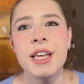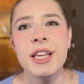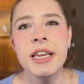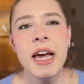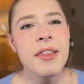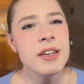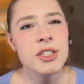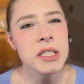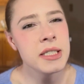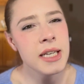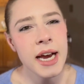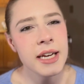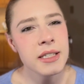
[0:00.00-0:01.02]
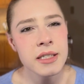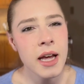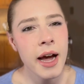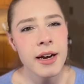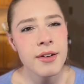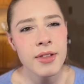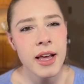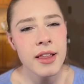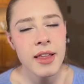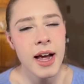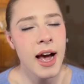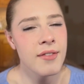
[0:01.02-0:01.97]
yeah, they just taste kind of like
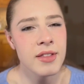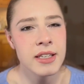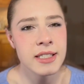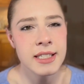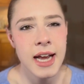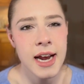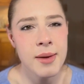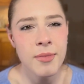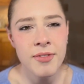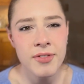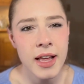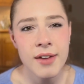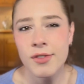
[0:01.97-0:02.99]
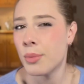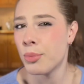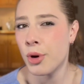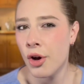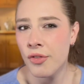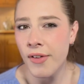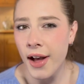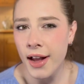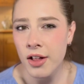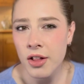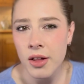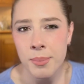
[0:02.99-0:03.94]
they have the same flavor
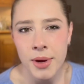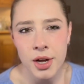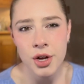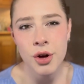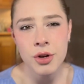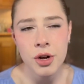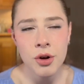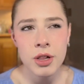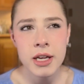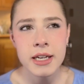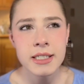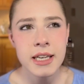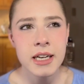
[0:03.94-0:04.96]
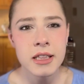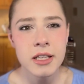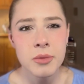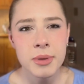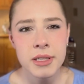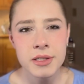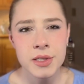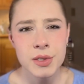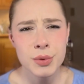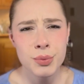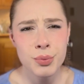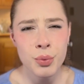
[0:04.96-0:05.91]
profile, but Coca-Cola is like a little bit
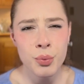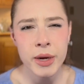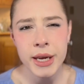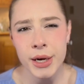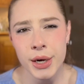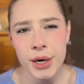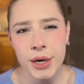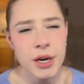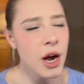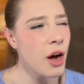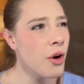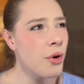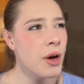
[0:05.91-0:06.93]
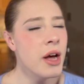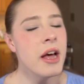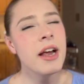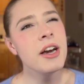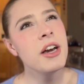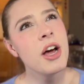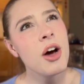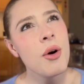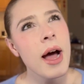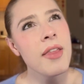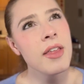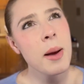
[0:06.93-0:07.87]
sweeter. No,
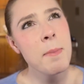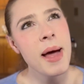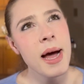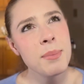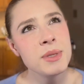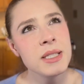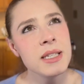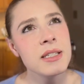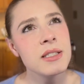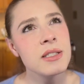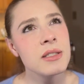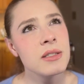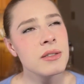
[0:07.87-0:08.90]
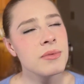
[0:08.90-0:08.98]
I think Pepsi is